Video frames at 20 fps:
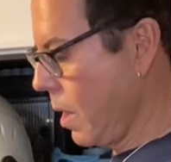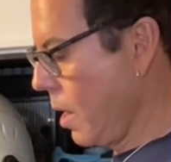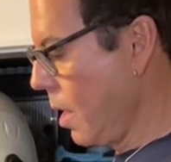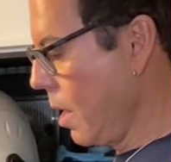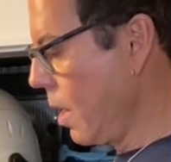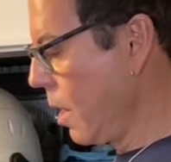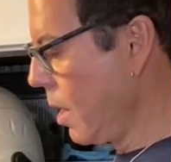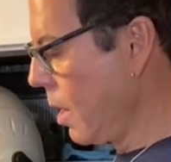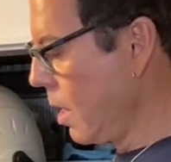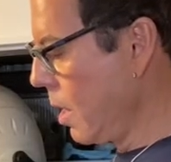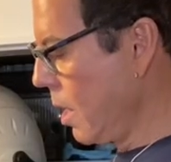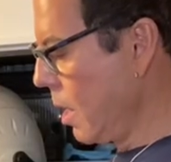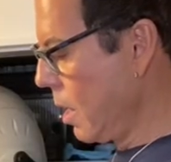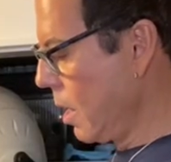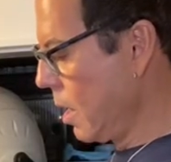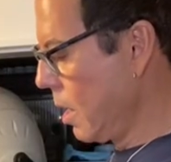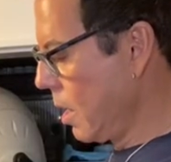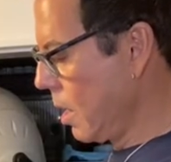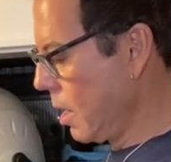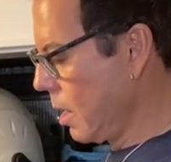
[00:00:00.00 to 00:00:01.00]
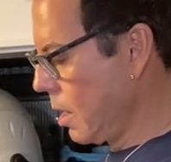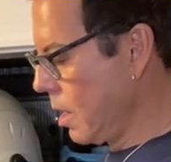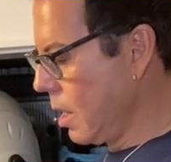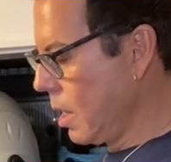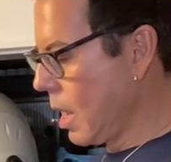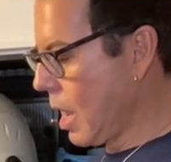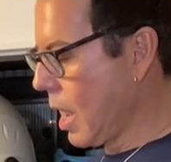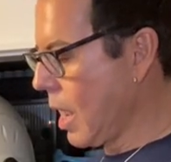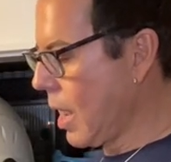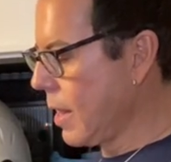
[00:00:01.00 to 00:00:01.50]
And
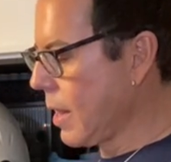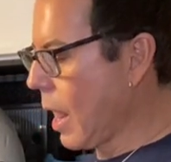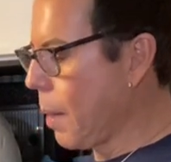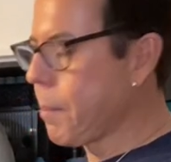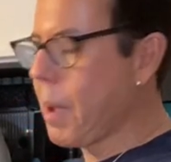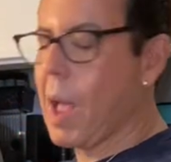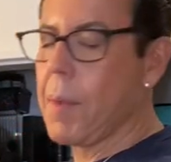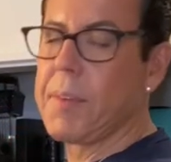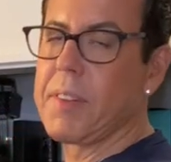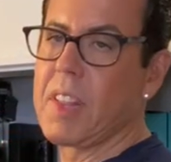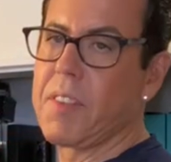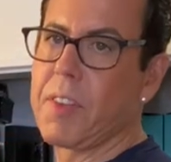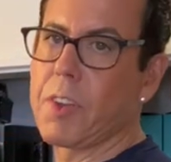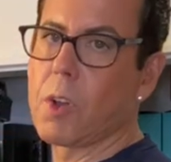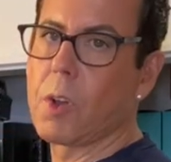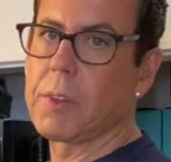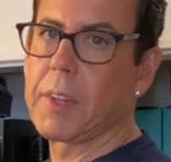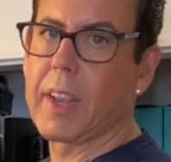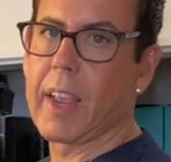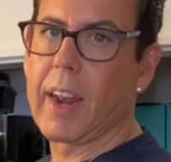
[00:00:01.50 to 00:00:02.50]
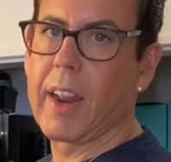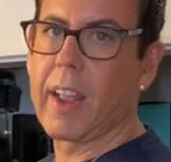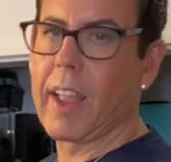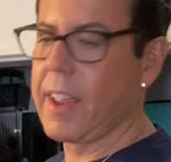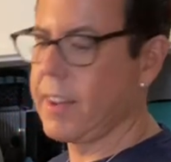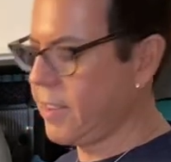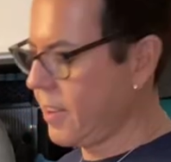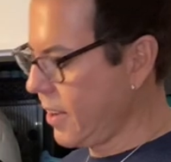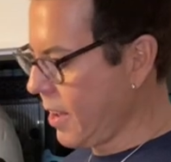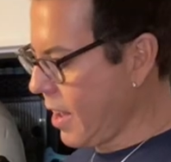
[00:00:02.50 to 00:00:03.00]
I'm having difficulty getting
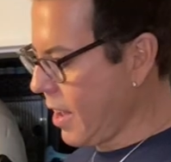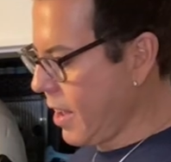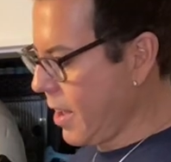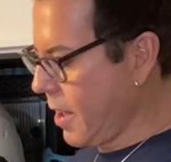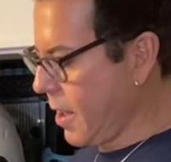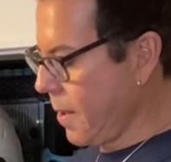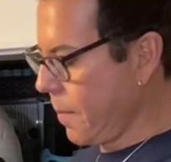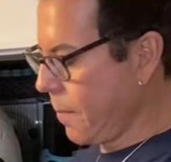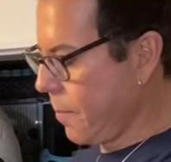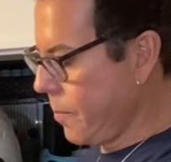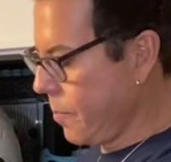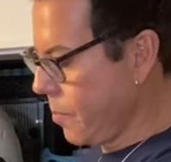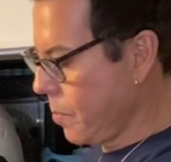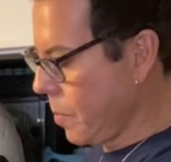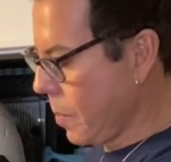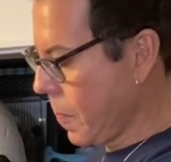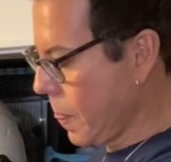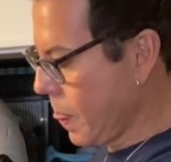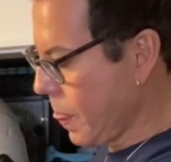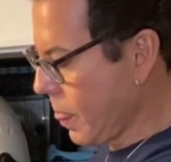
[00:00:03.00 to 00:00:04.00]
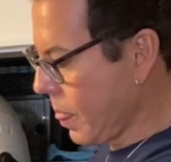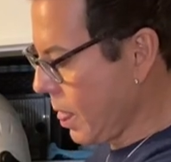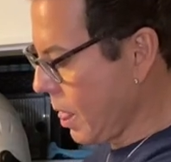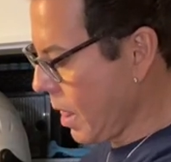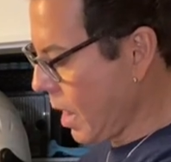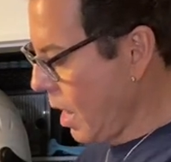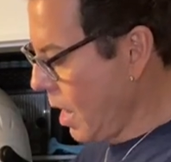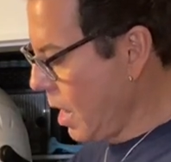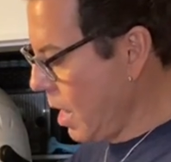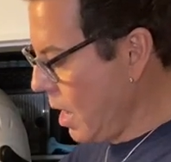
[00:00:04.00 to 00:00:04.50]
uh,
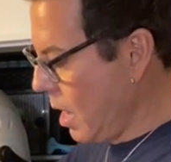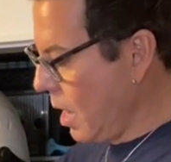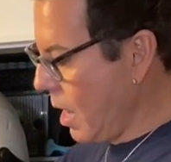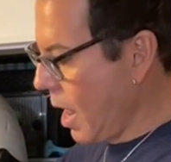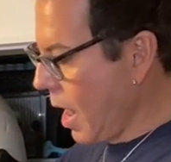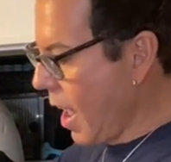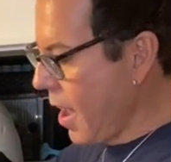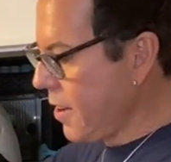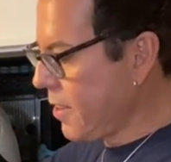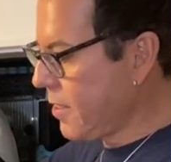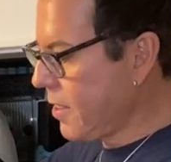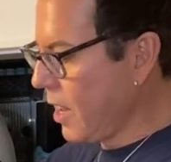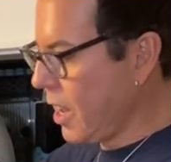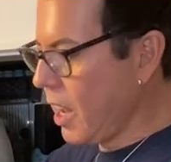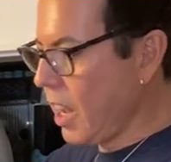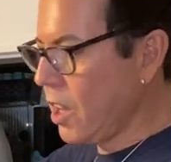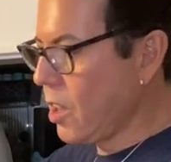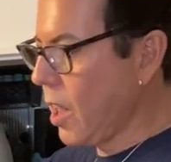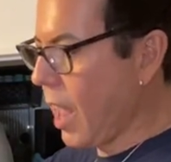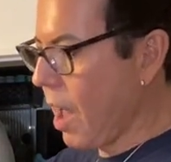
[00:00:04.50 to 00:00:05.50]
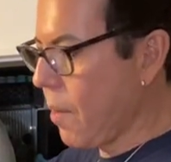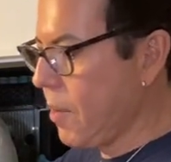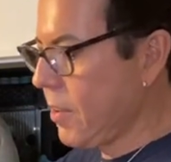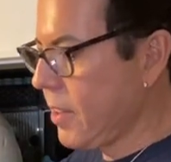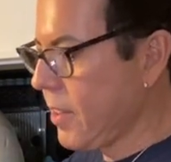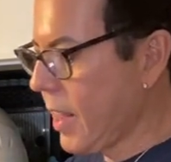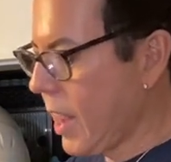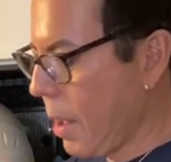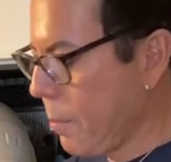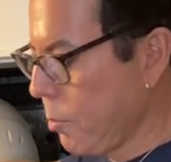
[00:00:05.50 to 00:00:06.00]
HD in everything
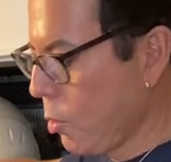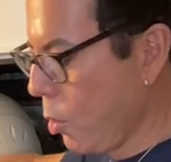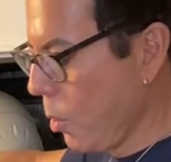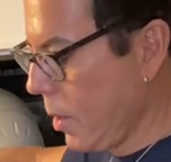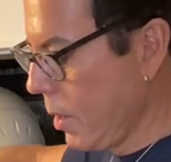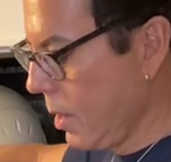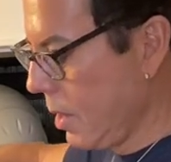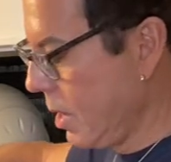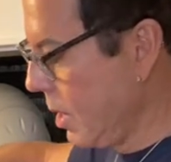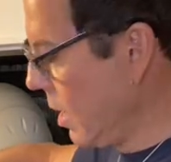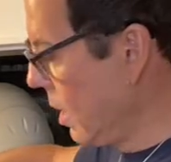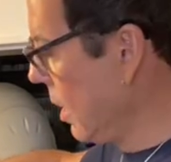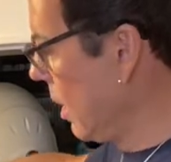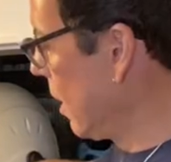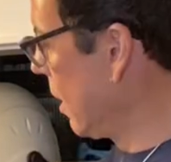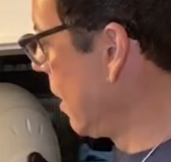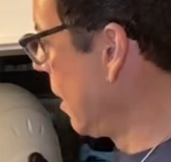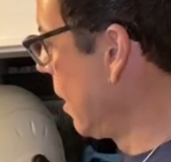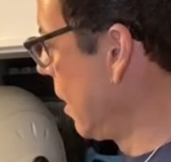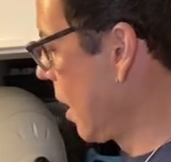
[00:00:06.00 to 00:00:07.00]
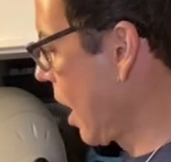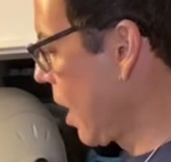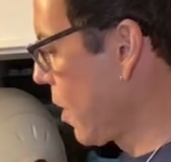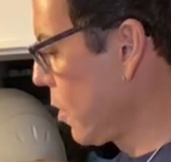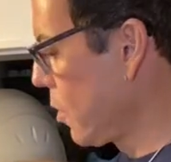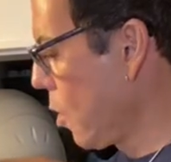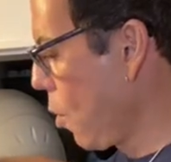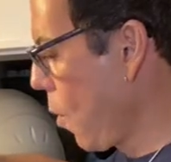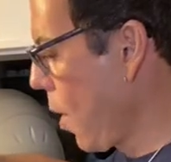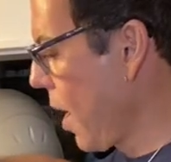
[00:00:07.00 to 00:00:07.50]
that I'm doing. I don't
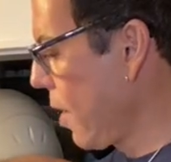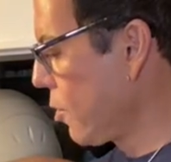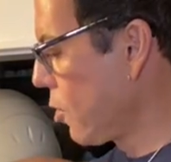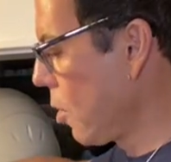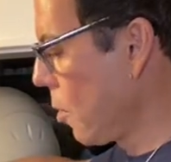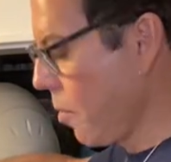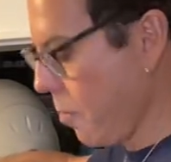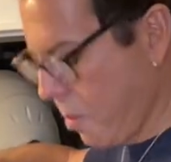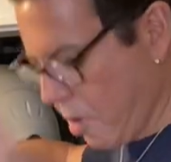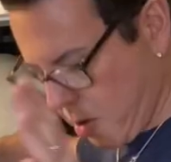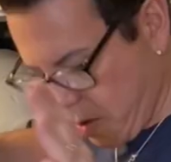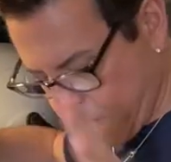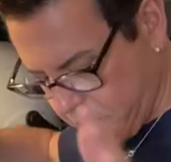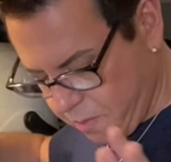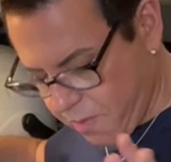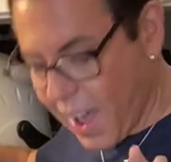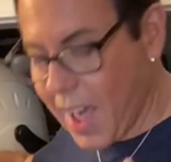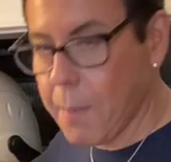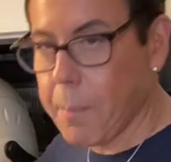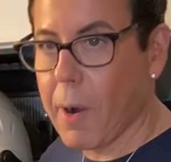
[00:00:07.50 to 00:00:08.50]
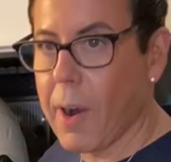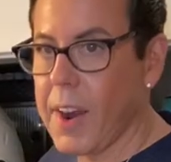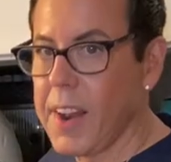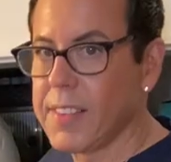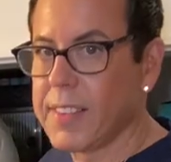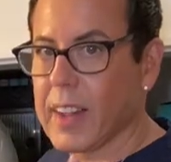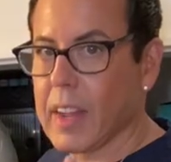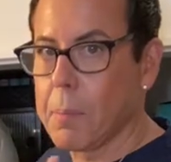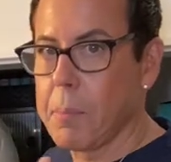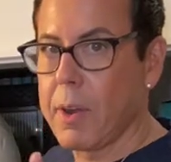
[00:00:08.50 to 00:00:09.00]
know why, so but Vibar is
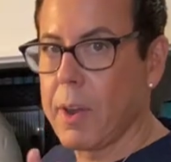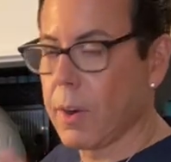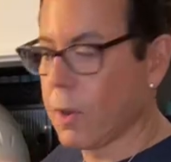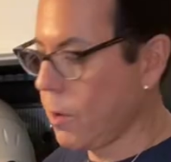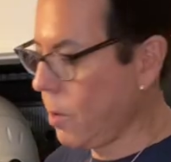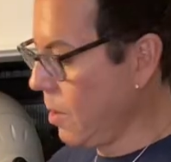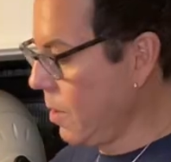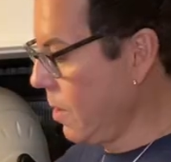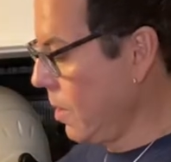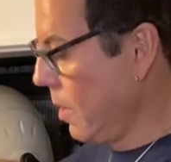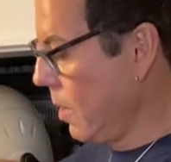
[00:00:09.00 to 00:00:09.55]
like a miracle.